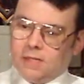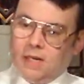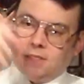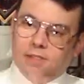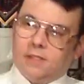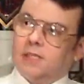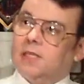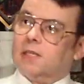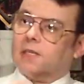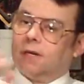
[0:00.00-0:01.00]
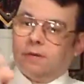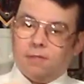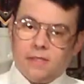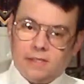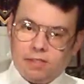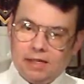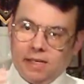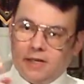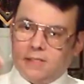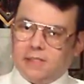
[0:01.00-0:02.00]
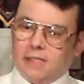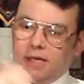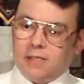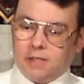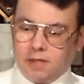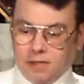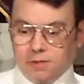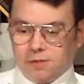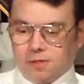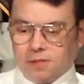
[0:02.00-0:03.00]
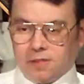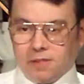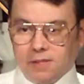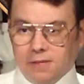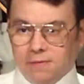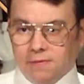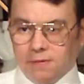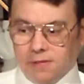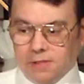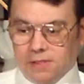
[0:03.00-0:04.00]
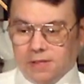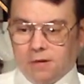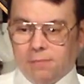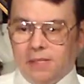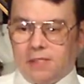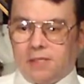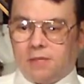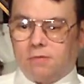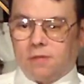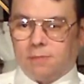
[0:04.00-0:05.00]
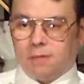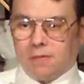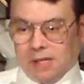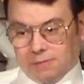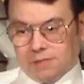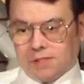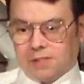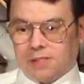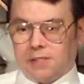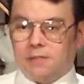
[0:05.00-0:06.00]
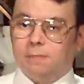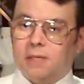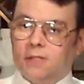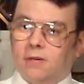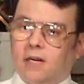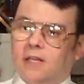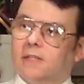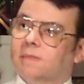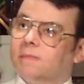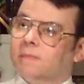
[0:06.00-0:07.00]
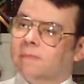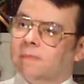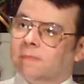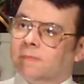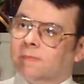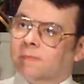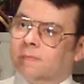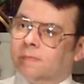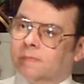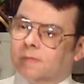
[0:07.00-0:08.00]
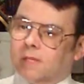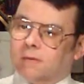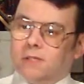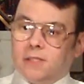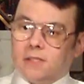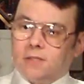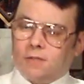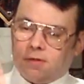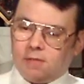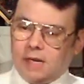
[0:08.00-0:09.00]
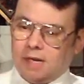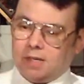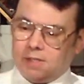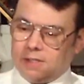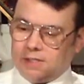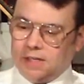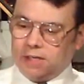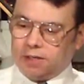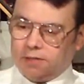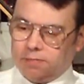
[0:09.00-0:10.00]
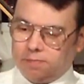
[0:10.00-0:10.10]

As you can see, the lower the antenna is set, the closer the 0 beat zone will come to the pitch rod. So we just control the height of the antenna.